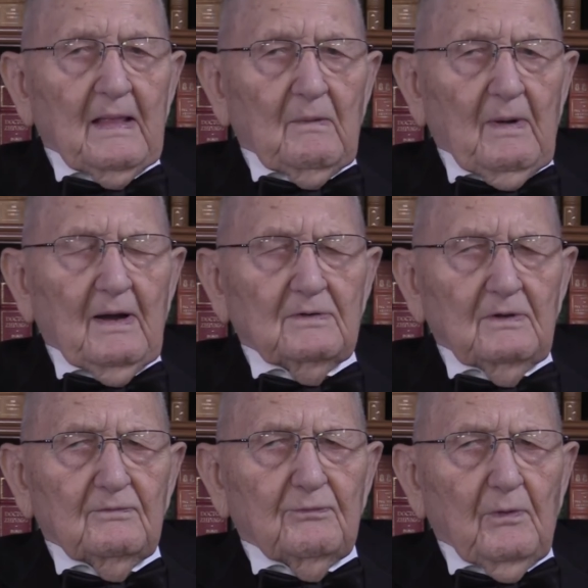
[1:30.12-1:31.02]
where I
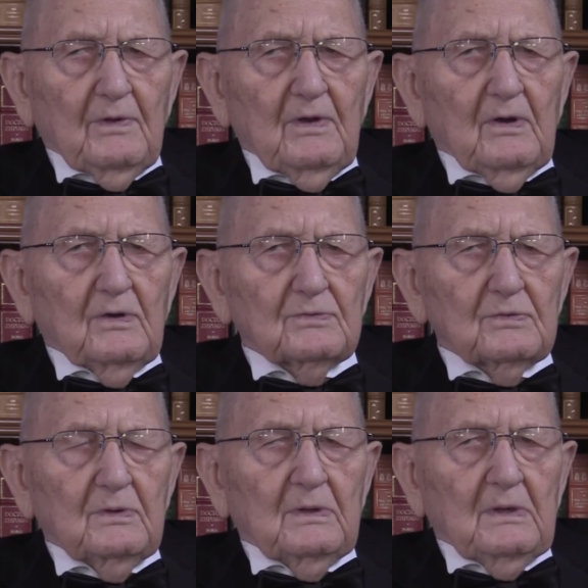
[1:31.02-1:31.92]
did 4 years
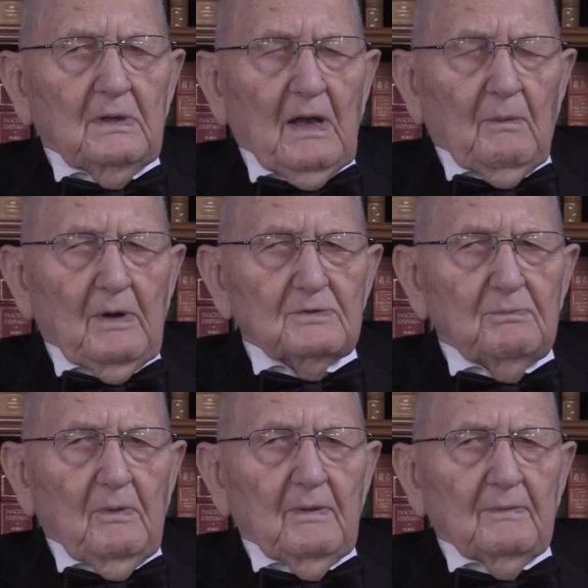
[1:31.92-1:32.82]
at West
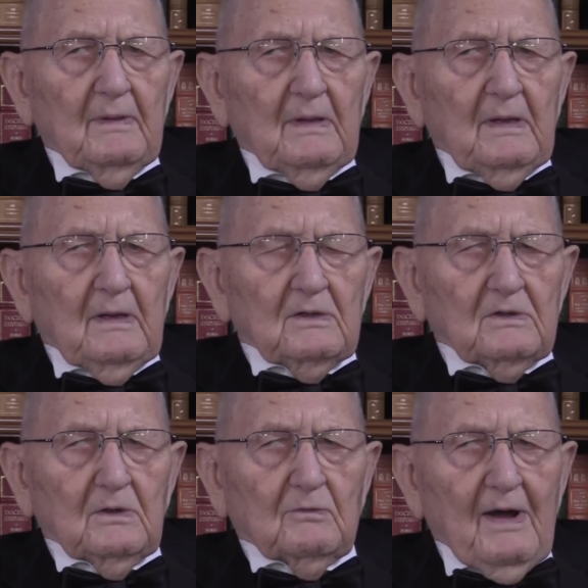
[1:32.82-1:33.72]
Point
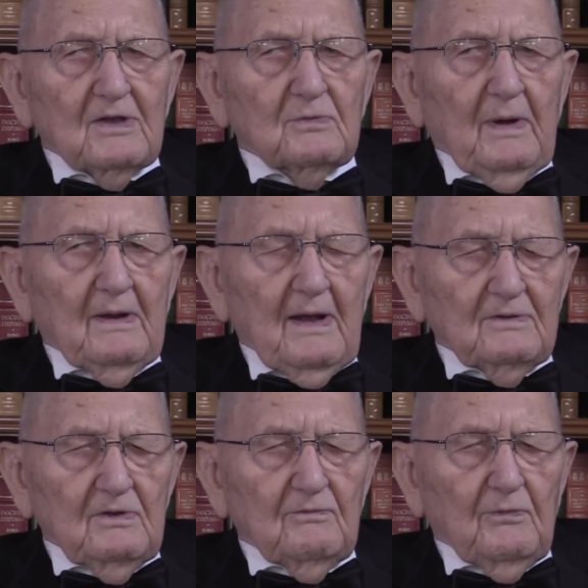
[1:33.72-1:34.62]
to graduate in
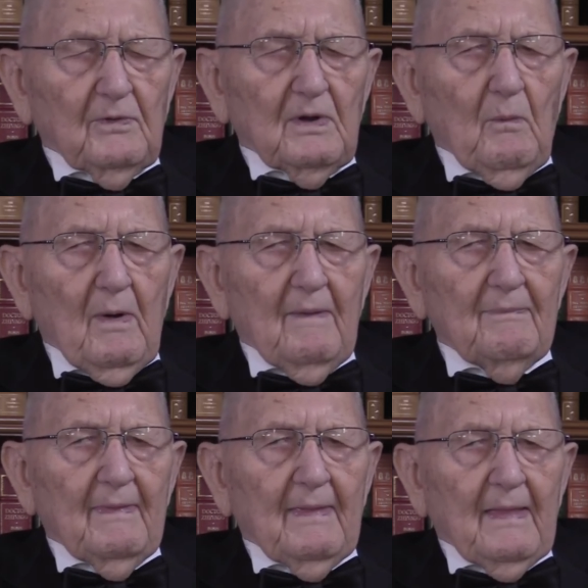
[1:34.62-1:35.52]

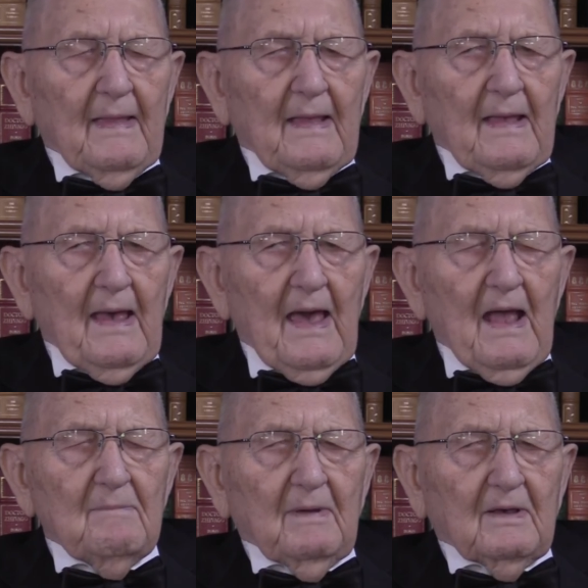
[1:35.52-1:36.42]
1941
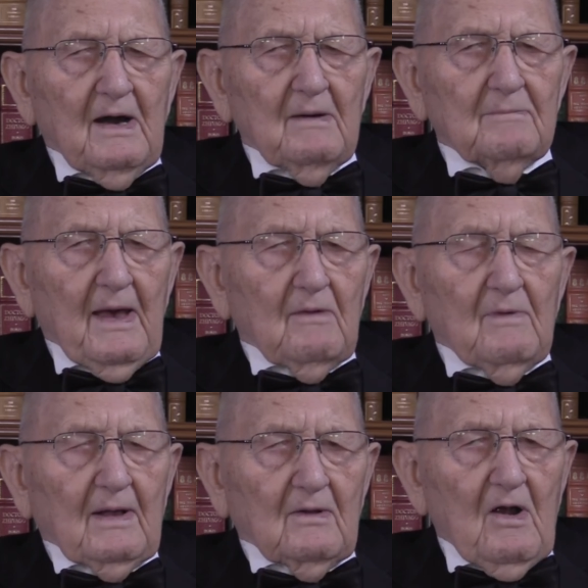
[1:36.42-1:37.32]
and become a
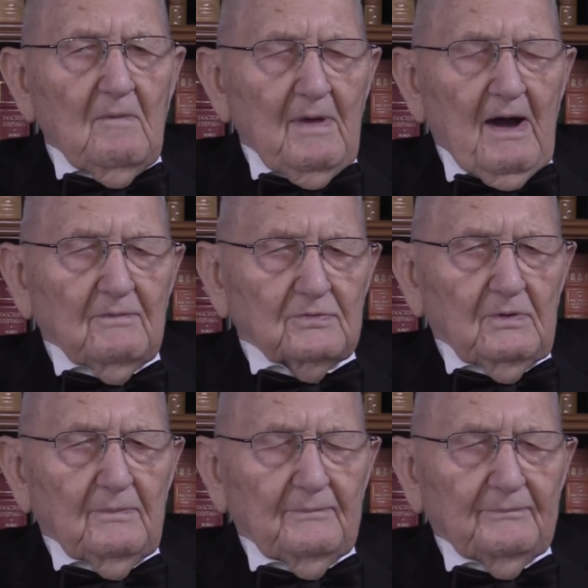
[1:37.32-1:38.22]
regular army
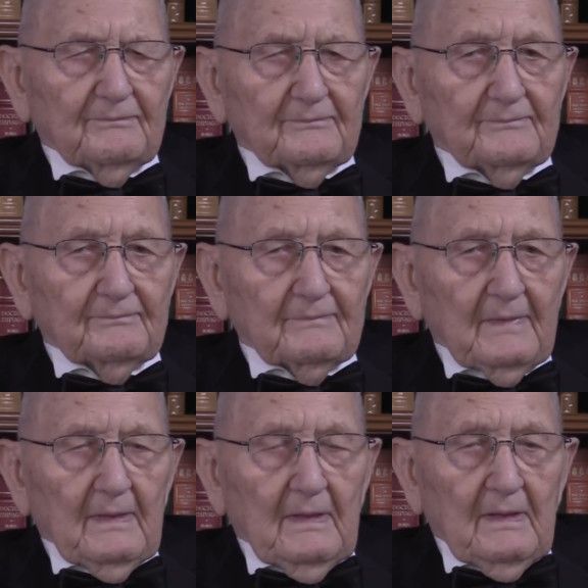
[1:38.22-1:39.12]
officer.
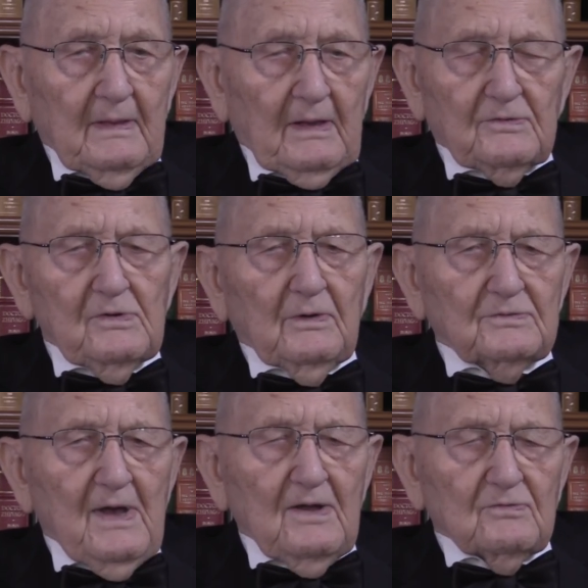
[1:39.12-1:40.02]
It's no
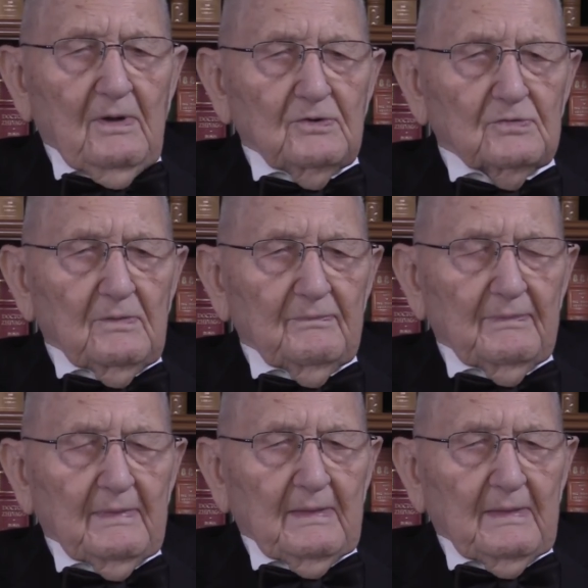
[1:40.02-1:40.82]
exaggeration